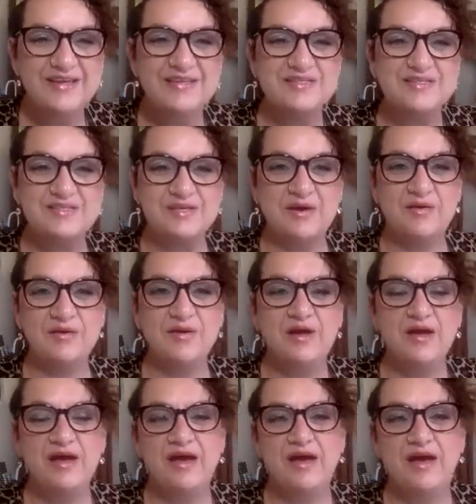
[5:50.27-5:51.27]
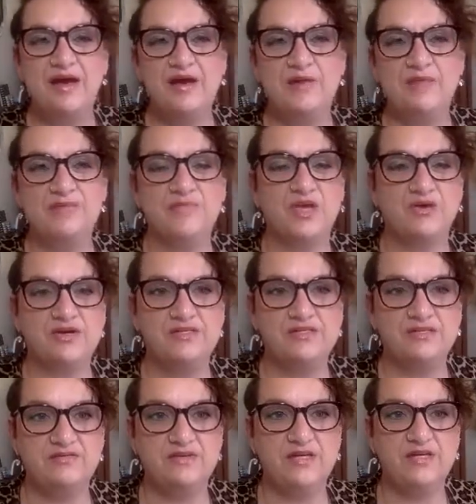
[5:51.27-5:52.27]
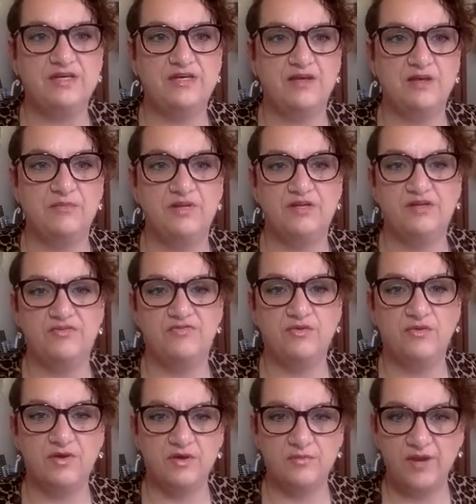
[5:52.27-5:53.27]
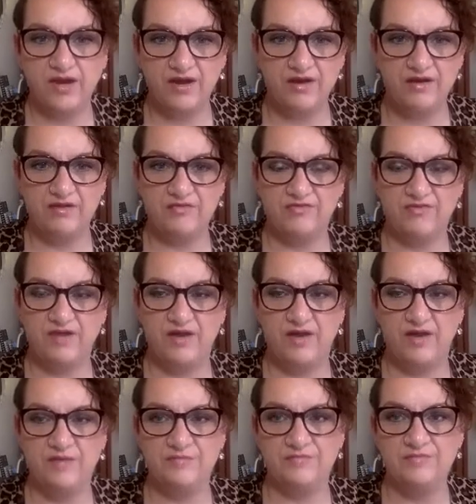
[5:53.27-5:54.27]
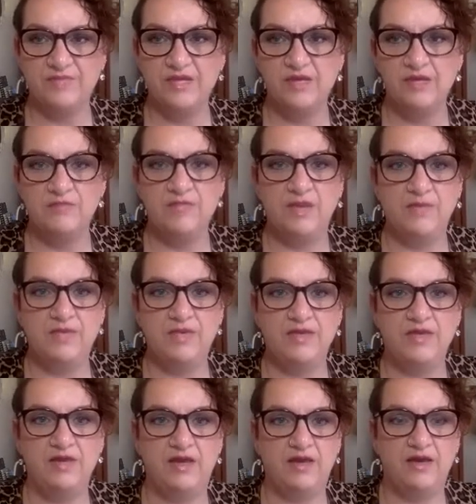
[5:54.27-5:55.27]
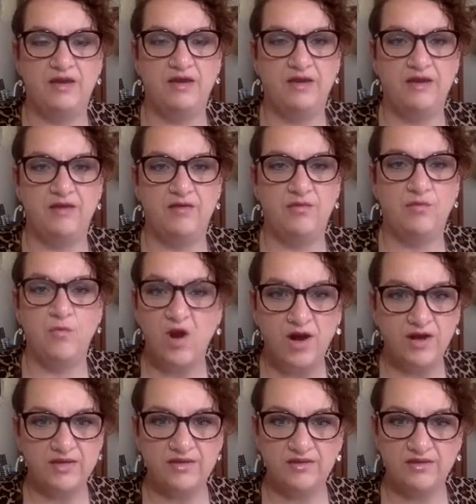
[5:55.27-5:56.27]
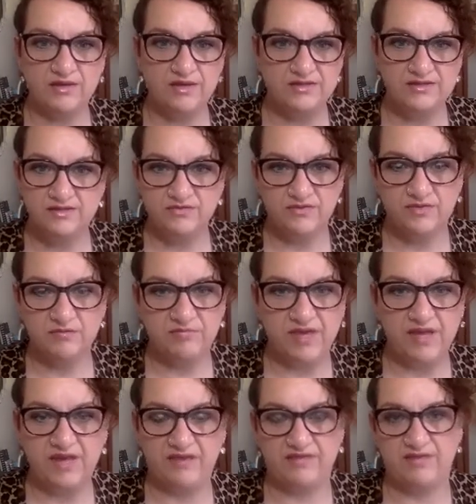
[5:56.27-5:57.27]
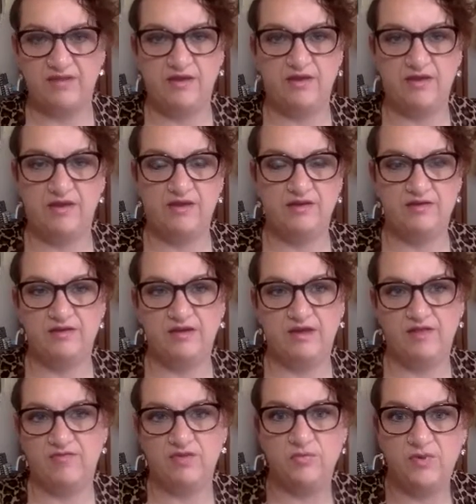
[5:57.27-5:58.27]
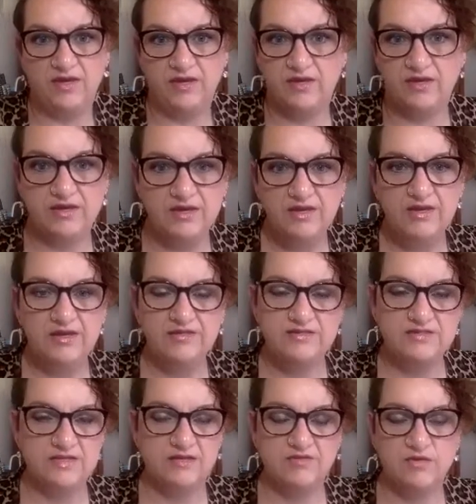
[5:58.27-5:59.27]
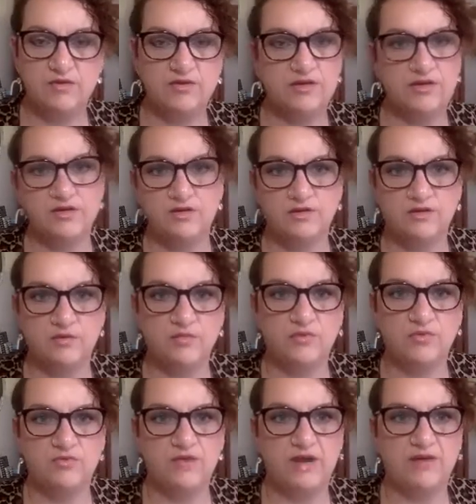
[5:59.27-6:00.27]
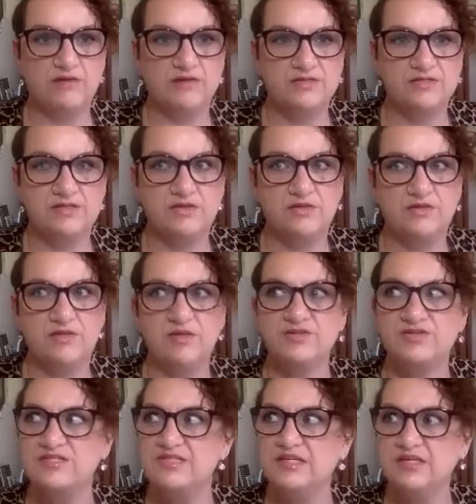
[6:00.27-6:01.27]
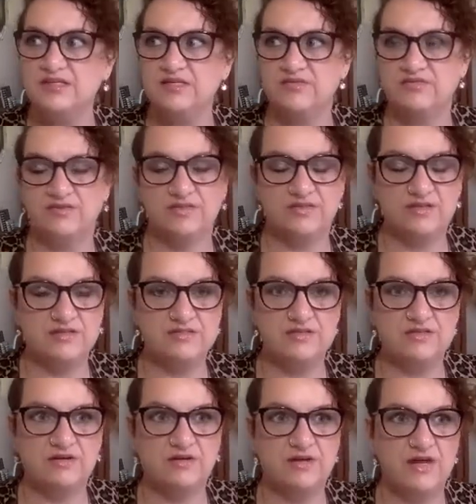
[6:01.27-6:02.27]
So creativity can come in the form of maybe walking a different path every week instead of going on your normal route, so that you're seeing different things and you're